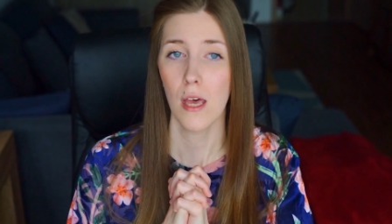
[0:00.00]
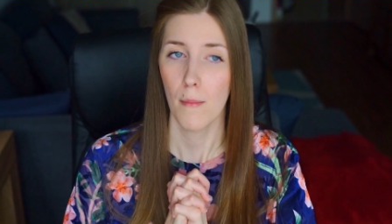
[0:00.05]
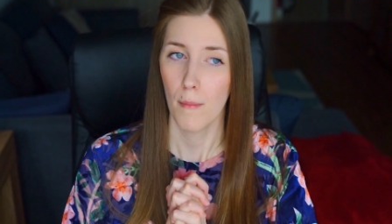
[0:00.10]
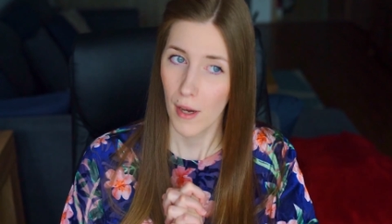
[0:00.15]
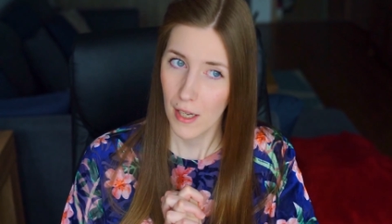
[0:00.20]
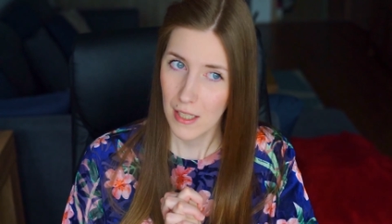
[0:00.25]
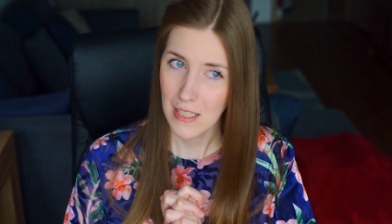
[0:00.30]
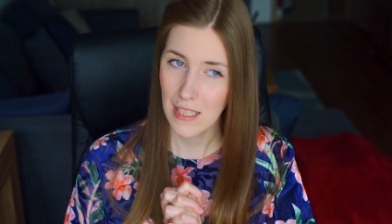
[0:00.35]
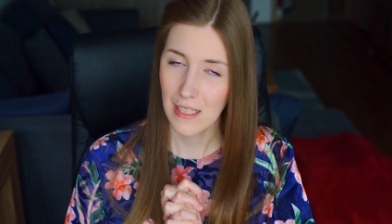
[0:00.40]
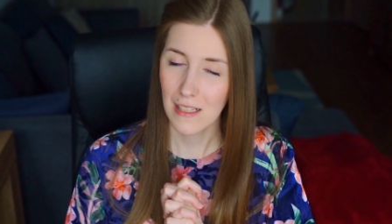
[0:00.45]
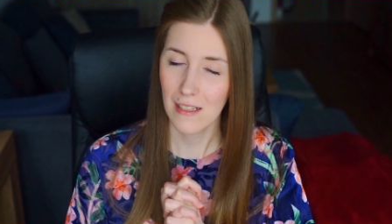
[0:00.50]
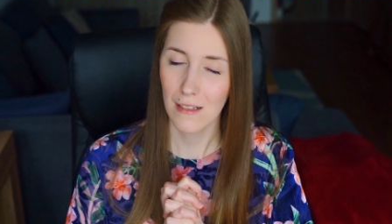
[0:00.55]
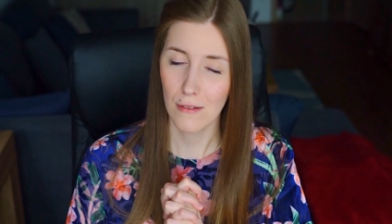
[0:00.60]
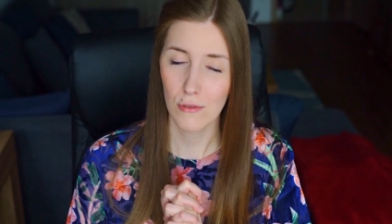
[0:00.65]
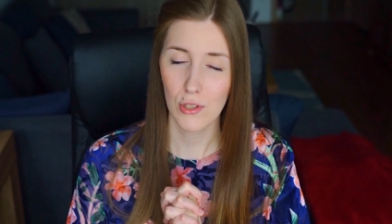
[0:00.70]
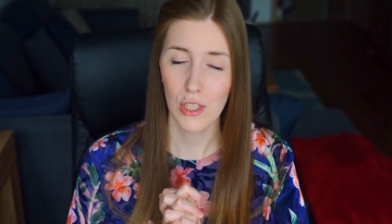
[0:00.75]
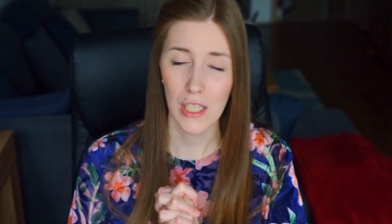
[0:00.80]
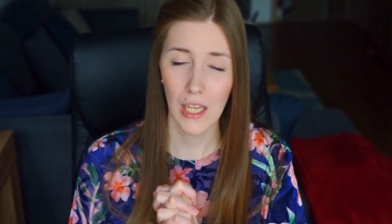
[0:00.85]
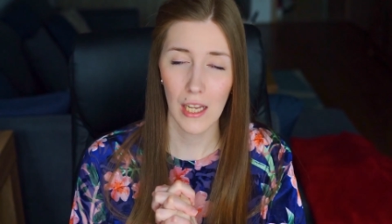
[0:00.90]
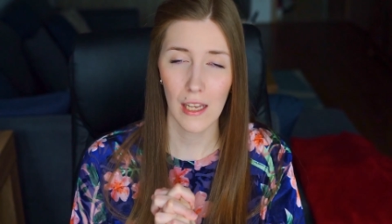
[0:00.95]

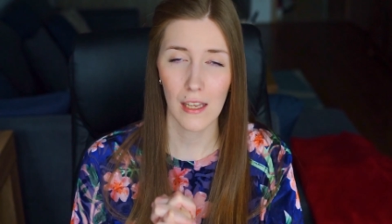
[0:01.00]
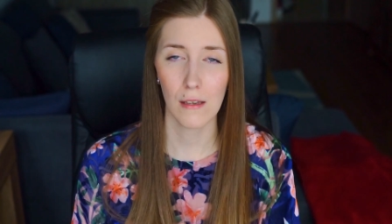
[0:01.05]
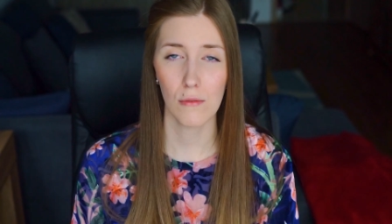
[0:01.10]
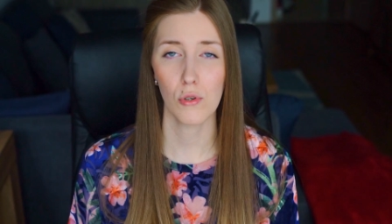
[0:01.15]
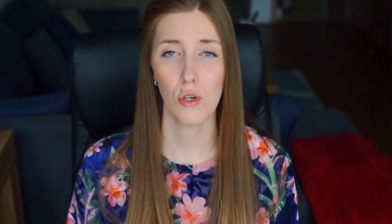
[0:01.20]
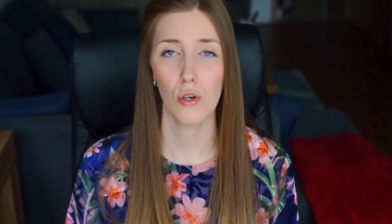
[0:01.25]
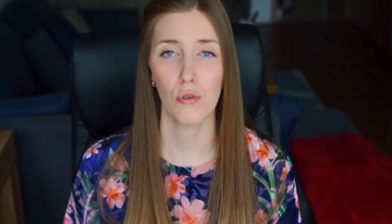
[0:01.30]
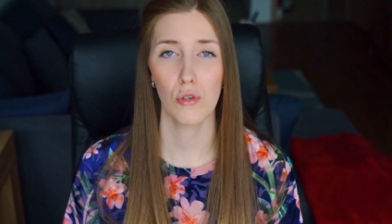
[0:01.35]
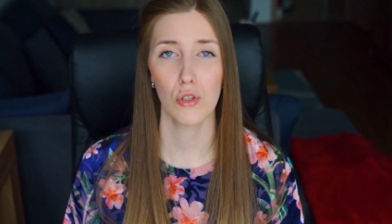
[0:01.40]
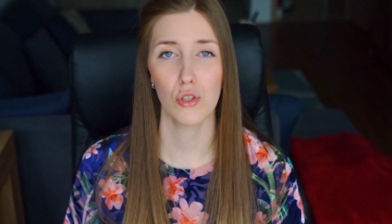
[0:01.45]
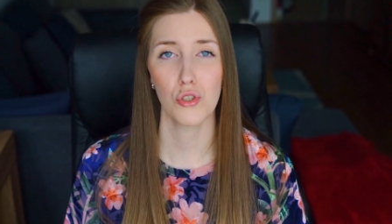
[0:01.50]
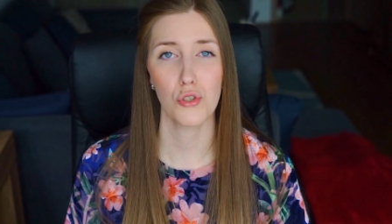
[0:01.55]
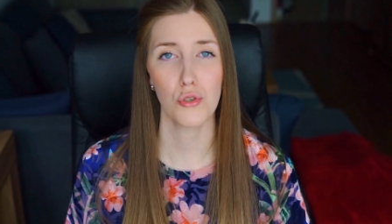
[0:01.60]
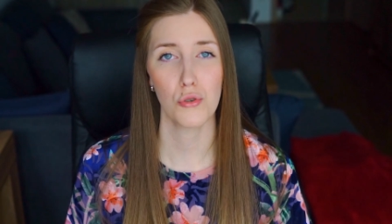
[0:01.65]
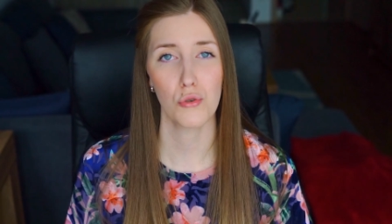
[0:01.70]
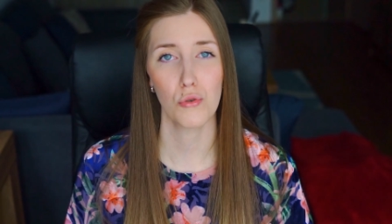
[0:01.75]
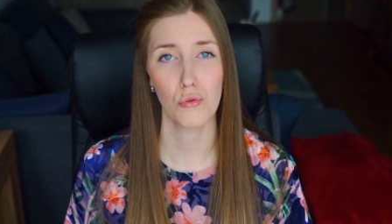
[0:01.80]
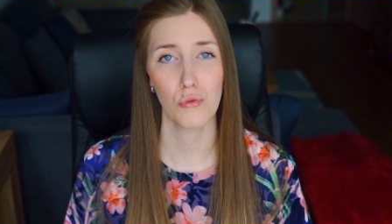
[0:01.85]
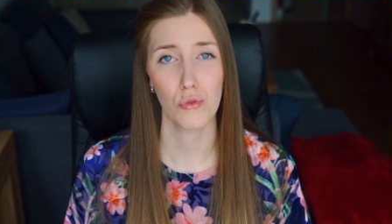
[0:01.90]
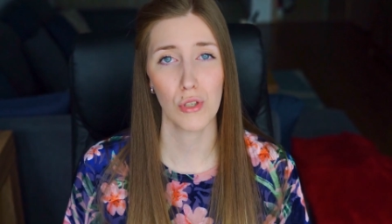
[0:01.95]
positive that I am going
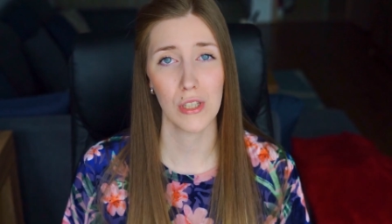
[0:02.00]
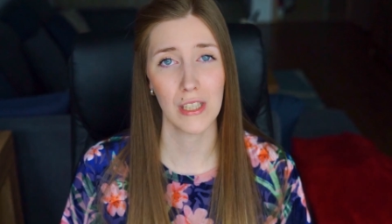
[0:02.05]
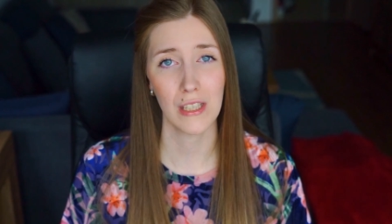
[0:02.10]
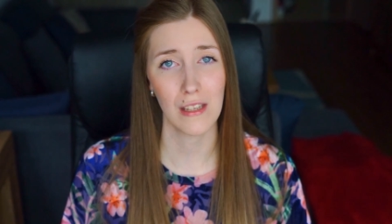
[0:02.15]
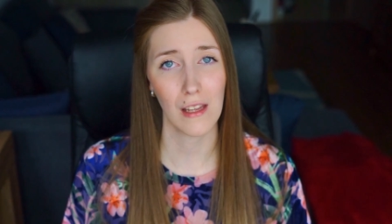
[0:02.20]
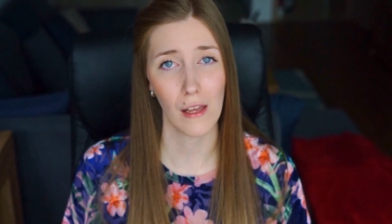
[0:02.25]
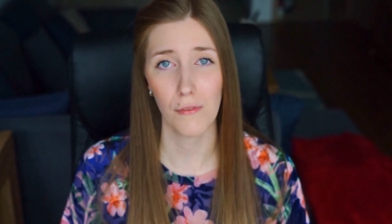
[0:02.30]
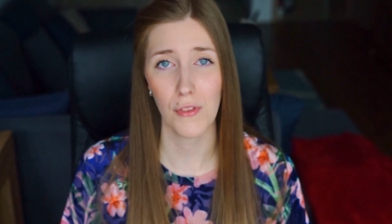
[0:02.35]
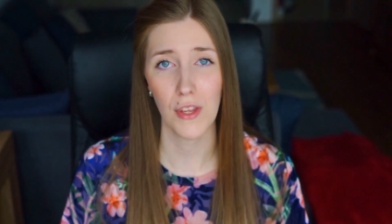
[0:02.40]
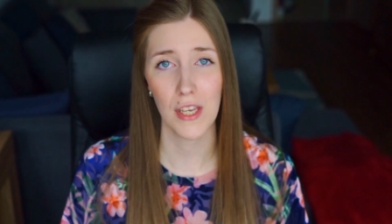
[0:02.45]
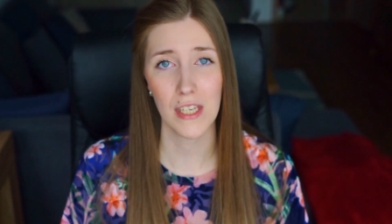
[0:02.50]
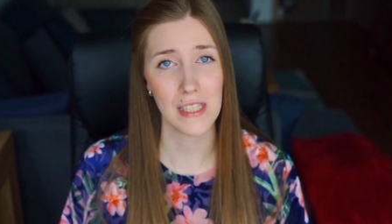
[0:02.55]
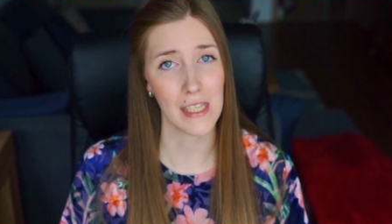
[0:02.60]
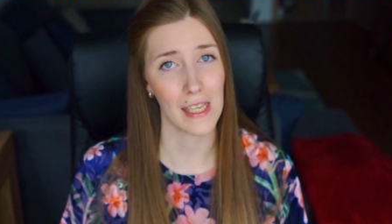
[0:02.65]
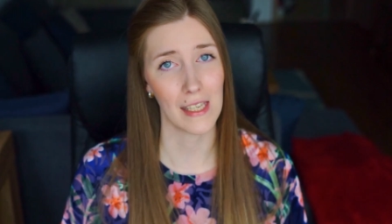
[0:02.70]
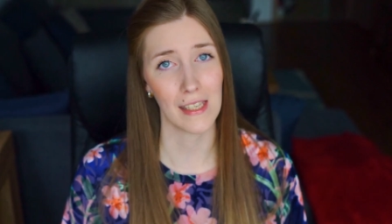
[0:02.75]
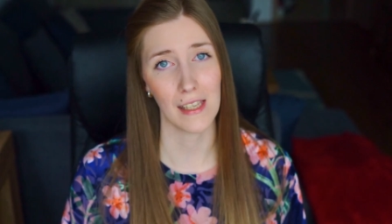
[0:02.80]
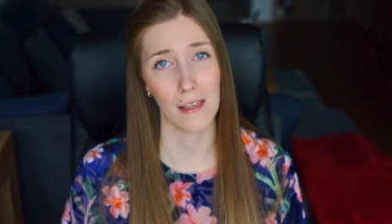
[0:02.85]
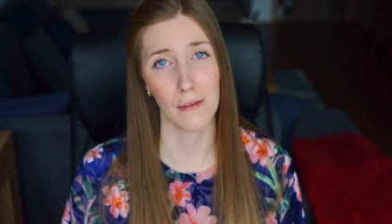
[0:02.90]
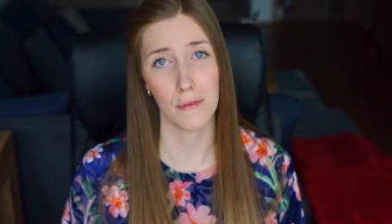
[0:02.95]
to really love this
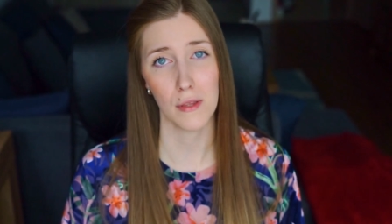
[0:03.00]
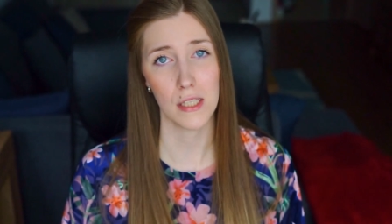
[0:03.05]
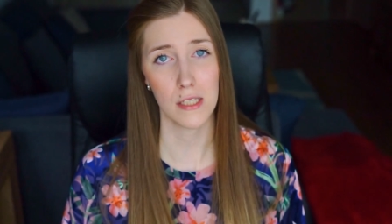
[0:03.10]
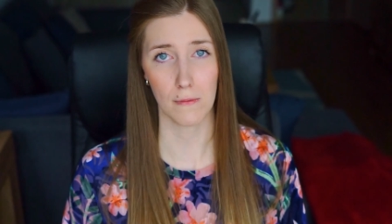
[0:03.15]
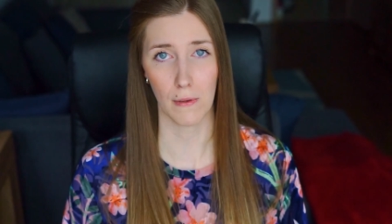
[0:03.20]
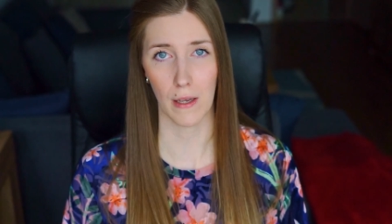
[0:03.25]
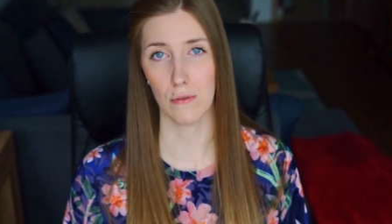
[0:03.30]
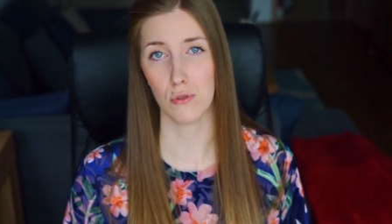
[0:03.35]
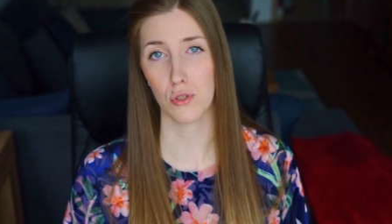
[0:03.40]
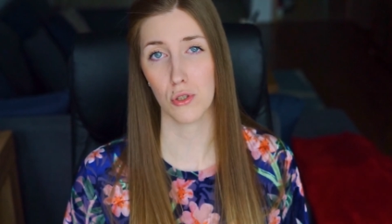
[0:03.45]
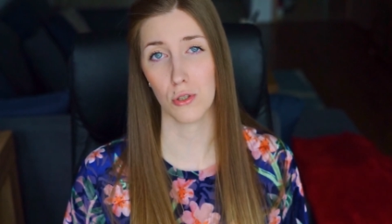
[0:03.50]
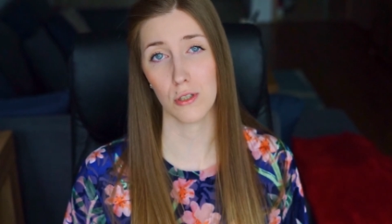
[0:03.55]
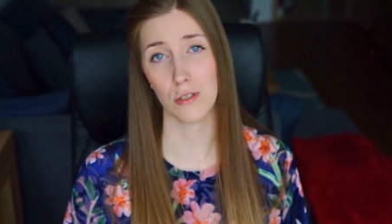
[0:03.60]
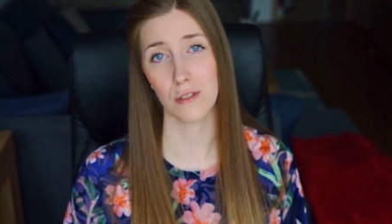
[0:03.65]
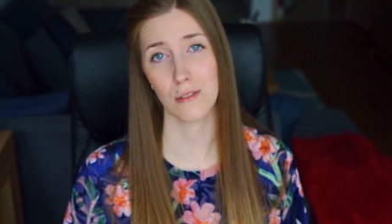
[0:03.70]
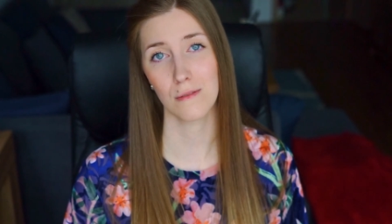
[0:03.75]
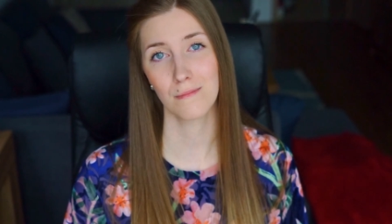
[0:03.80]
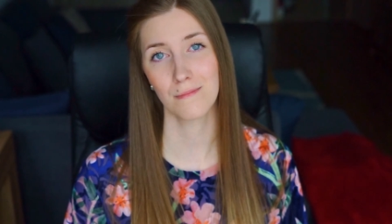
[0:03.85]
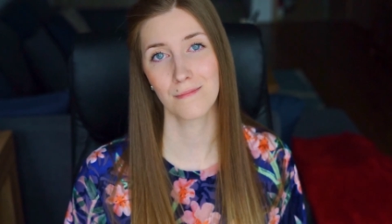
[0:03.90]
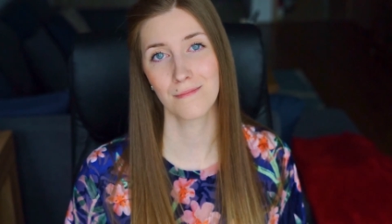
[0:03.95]
and give this 5 stars.